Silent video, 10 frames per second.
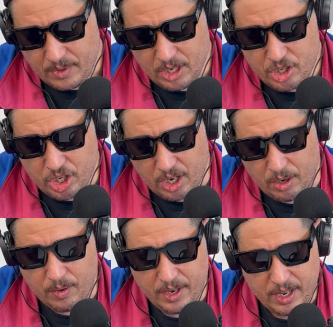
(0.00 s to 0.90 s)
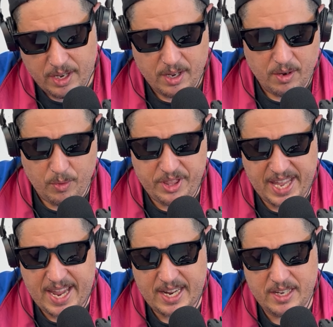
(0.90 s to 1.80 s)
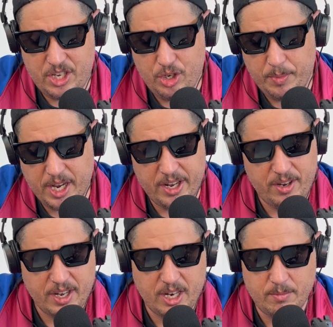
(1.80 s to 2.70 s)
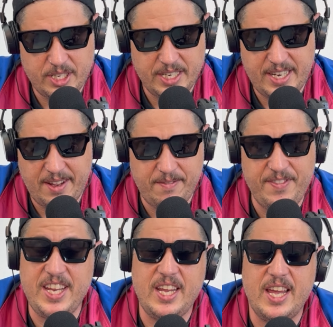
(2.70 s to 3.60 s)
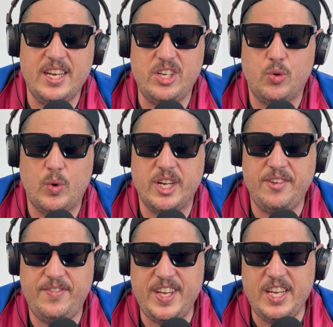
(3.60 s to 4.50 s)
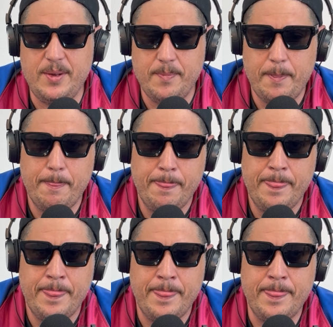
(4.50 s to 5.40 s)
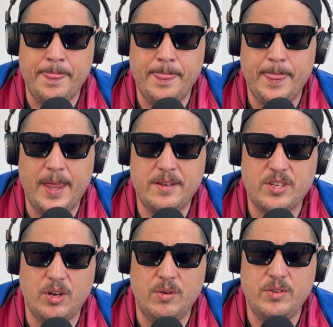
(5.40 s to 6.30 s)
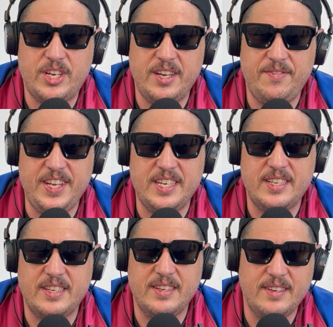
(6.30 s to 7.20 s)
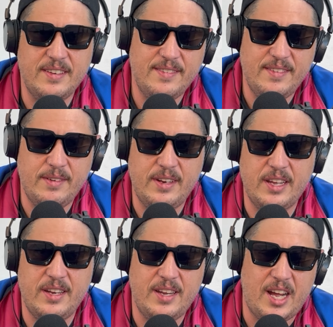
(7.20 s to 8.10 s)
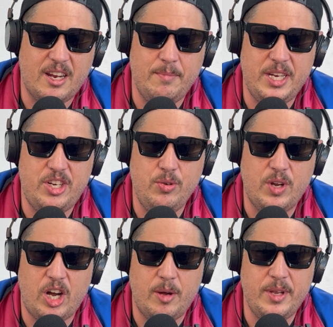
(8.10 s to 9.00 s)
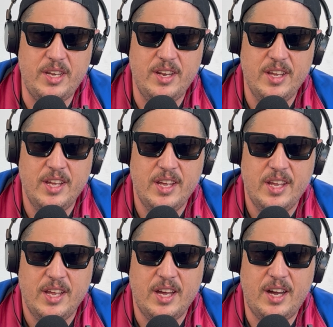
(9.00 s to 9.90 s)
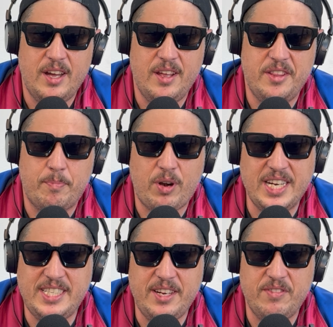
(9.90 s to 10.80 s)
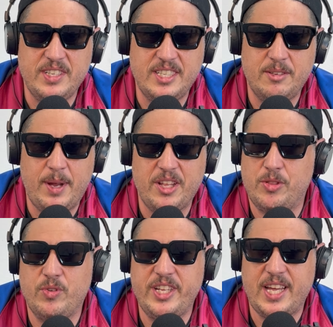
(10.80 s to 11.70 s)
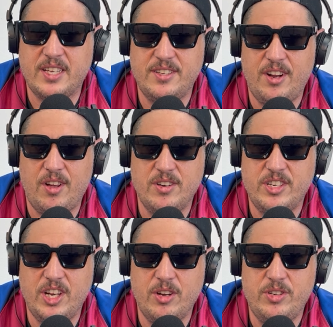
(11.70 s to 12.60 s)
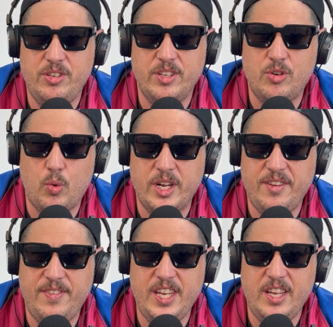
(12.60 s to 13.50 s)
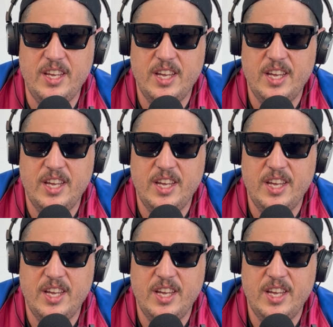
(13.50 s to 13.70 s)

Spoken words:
So with that tube cutter, it comes in 10 feet and 20 feet. So 10 feet's not going to be too common. The price difference is about $3,000 to go to the 20 feet.